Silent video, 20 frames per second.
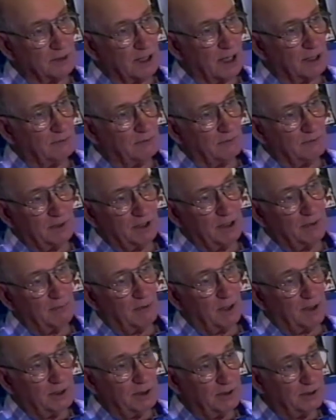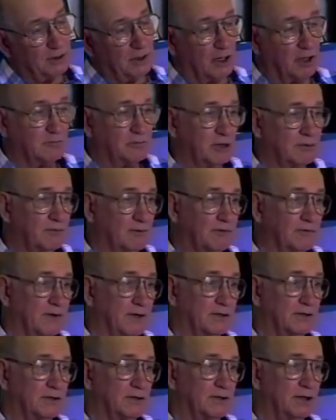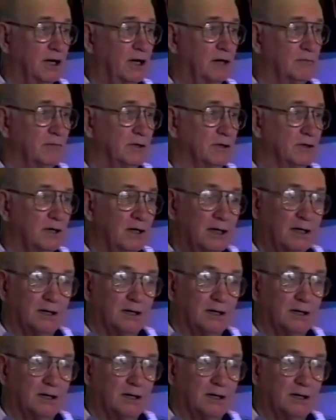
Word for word: I forget why he charged me for fixing it up, but